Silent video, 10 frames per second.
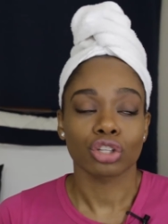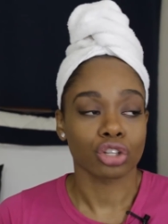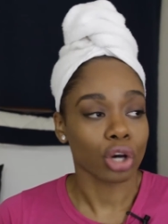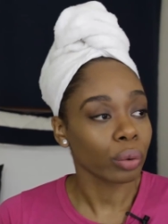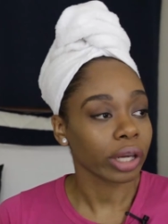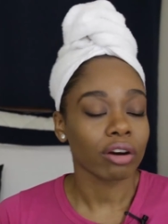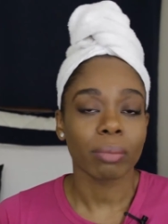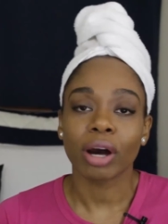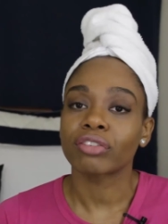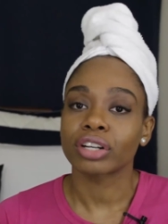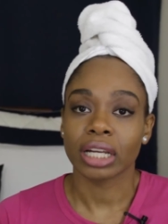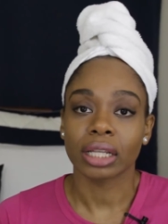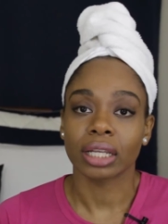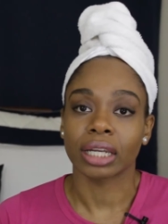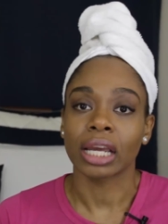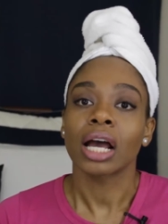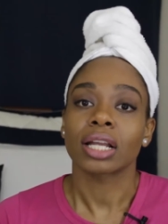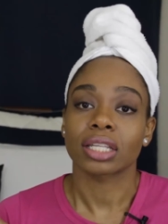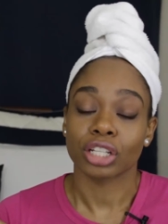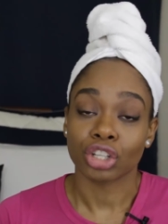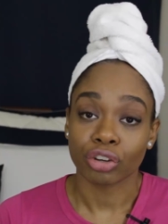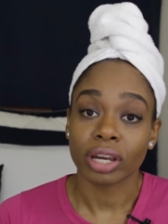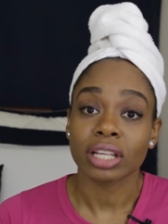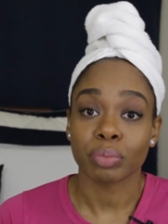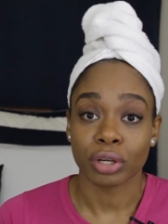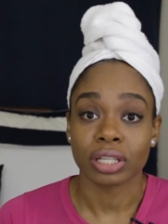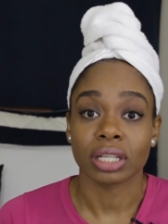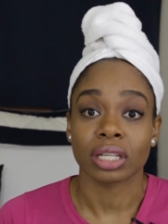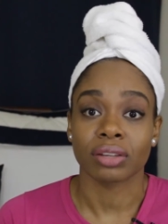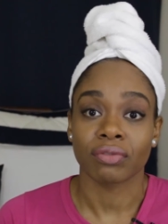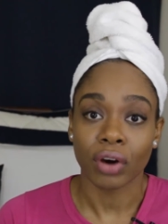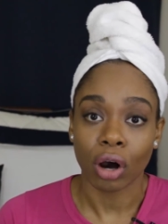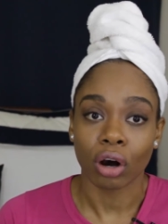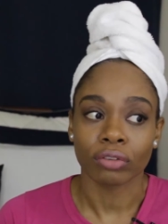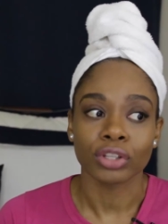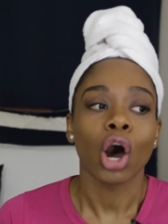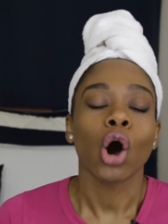don't care about fertility until a trans person is involved,